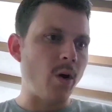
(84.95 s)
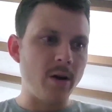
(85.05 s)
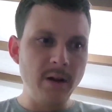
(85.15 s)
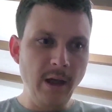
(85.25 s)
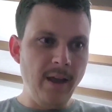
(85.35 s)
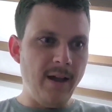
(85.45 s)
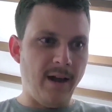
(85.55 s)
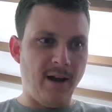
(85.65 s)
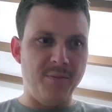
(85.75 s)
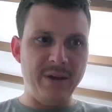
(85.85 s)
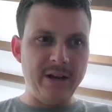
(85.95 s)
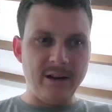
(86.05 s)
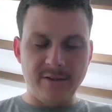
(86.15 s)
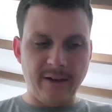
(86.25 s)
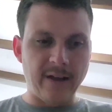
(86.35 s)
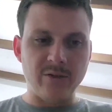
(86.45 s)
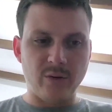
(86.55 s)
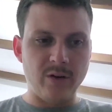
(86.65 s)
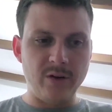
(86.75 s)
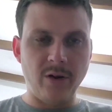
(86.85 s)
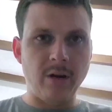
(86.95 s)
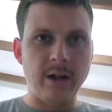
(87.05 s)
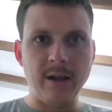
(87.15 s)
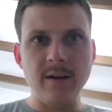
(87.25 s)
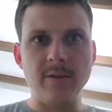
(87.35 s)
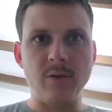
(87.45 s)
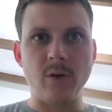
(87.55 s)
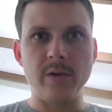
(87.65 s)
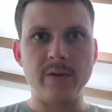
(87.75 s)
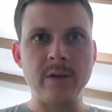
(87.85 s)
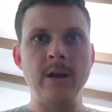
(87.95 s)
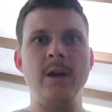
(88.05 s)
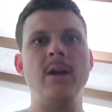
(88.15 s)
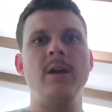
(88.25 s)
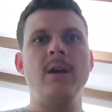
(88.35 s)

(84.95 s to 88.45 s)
Or immediate effects, or during, of course.